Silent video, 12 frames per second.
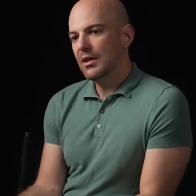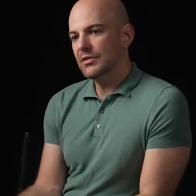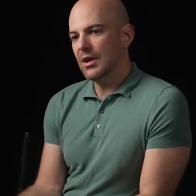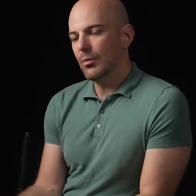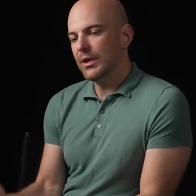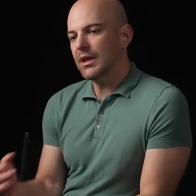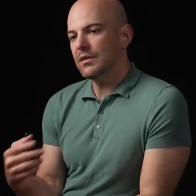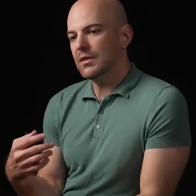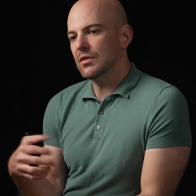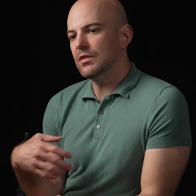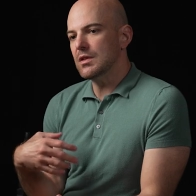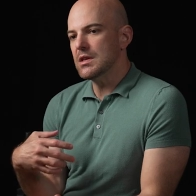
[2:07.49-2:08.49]
is that we get
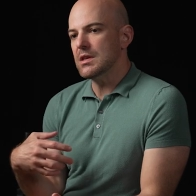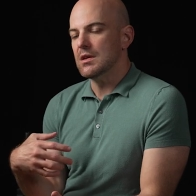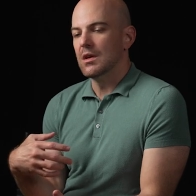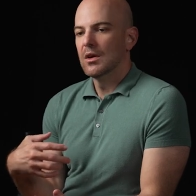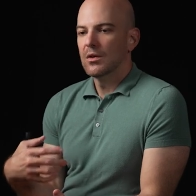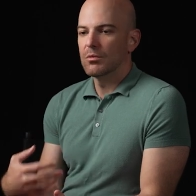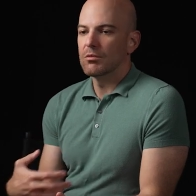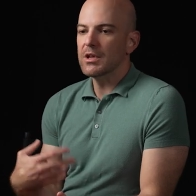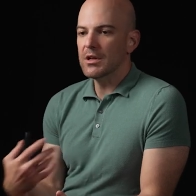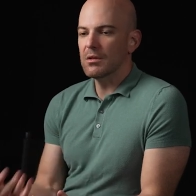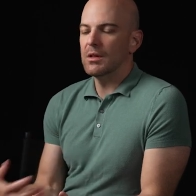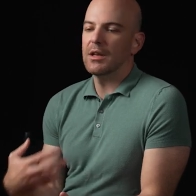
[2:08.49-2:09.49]
to see
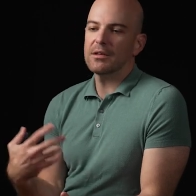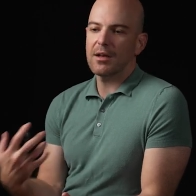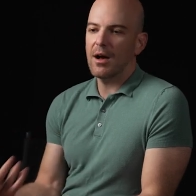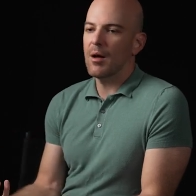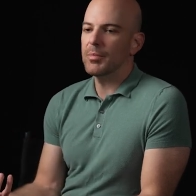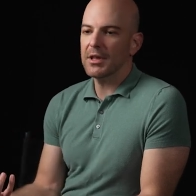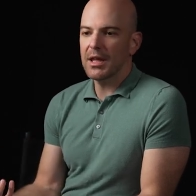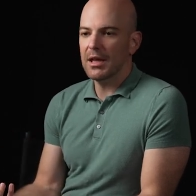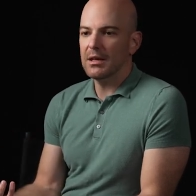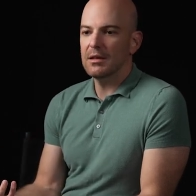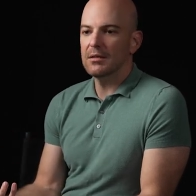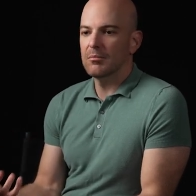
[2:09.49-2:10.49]
real and
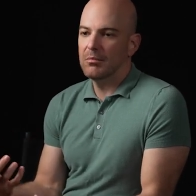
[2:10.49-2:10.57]
complicated,